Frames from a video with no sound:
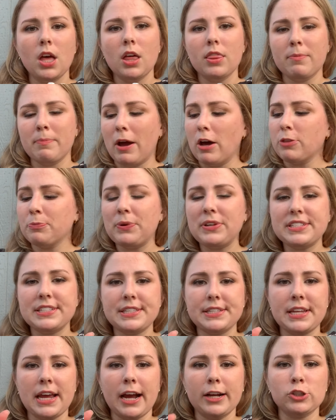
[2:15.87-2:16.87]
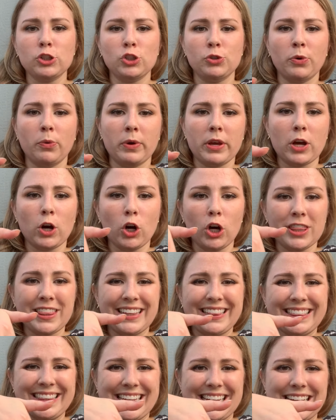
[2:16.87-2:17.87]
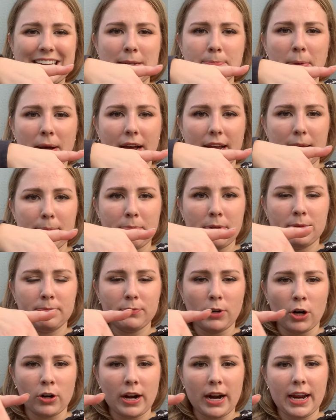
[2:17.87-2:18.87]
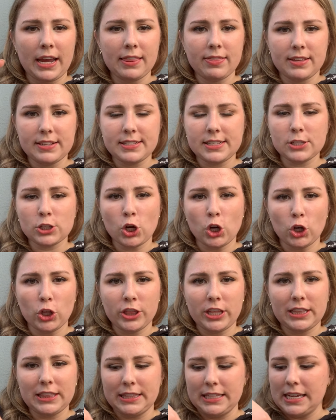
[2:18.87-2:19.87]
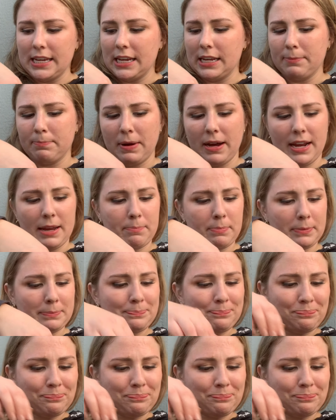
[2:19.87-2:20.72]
The mouthpiece is attached to what we call the lead pipe, all right? This is called the lead pipe.